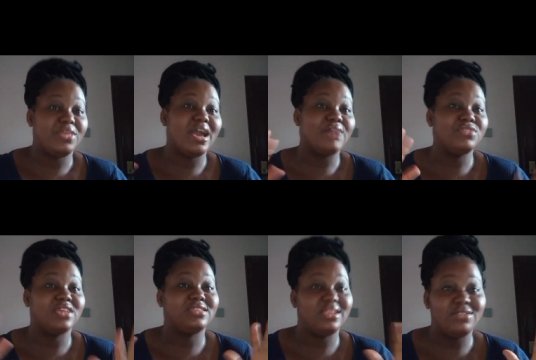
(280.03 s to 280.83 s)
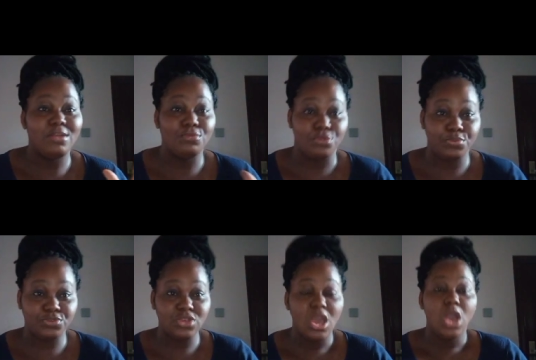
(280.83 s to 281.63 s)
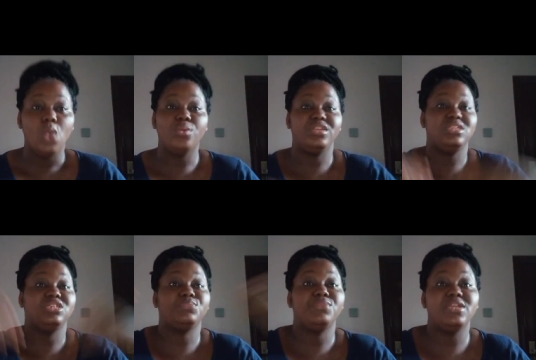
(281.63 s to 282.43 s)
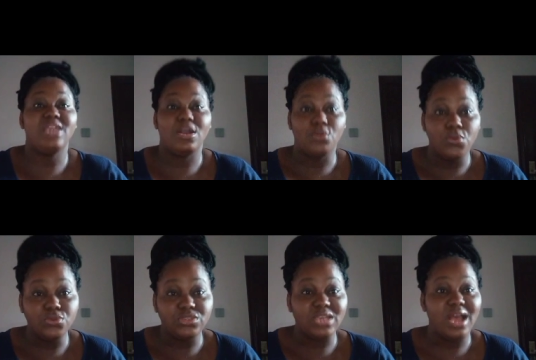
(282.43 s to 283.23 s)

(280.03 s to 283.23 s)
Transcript: They have their Telegram groups where they display their goods